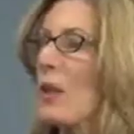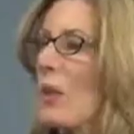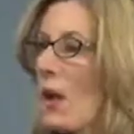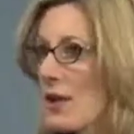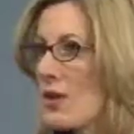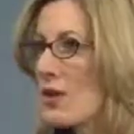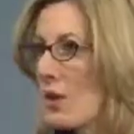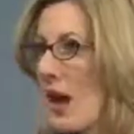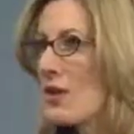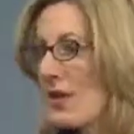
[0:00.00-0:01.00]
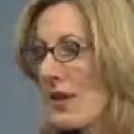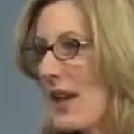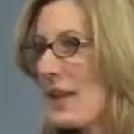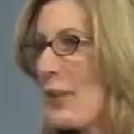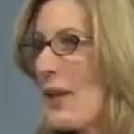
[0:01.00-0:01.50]
When you arrive
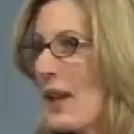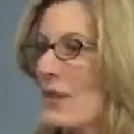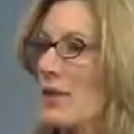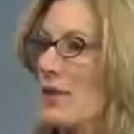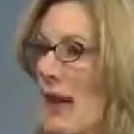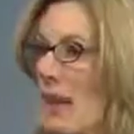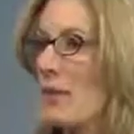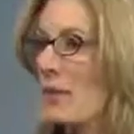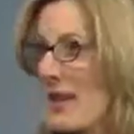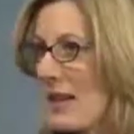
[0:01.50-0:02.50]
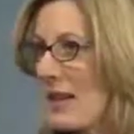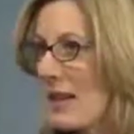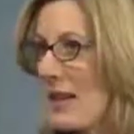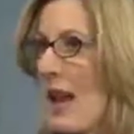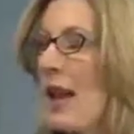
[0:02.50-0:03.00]
late, we have to stop the
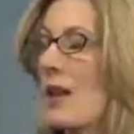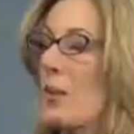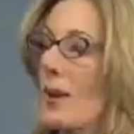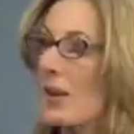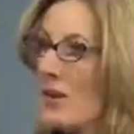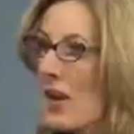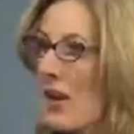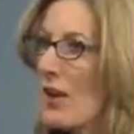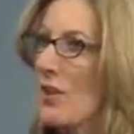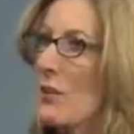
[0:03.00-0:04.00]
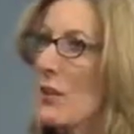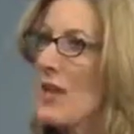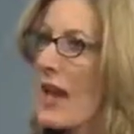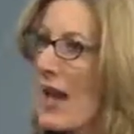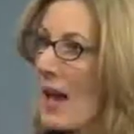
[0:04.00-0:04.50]
meeting and restart and
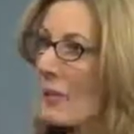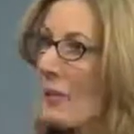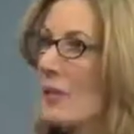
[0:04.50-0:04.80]
recap,